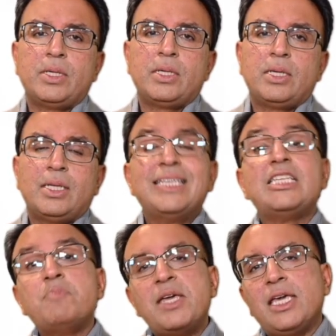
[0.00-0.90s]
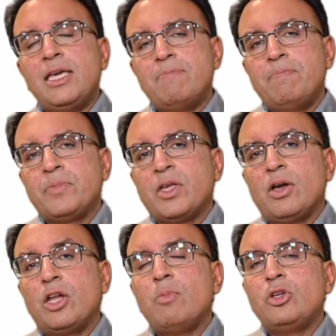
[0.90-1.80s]
This is Mickey
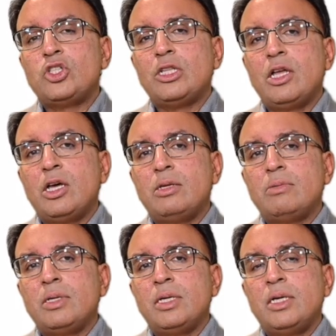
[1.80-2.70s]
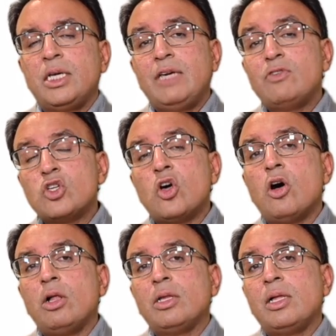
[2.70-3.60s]
on a Munch and Learn. Give us a
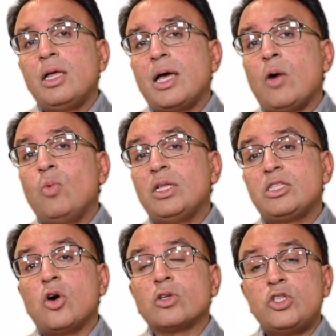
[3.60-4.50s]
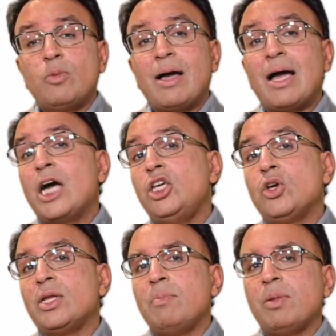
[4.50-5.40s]
call and we'll talk to you about how you
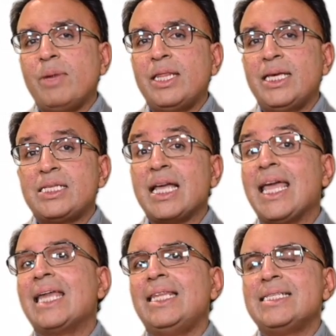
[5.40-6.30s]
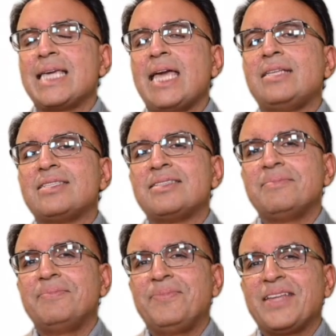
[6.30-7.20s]
can implement this and get these gains.
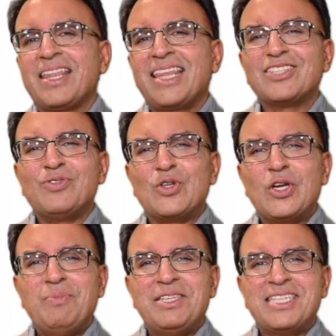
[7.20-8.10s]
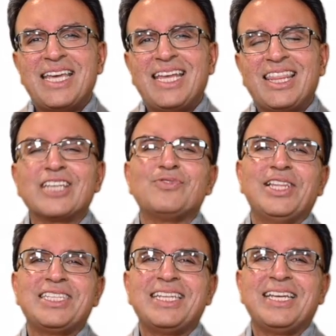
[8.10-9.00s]
Thanks for joining me today and thanks for
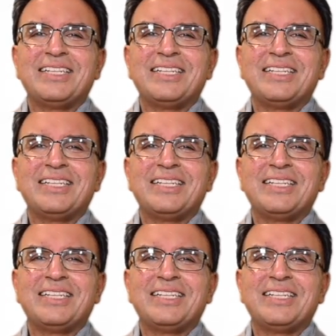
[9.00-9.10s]
listening.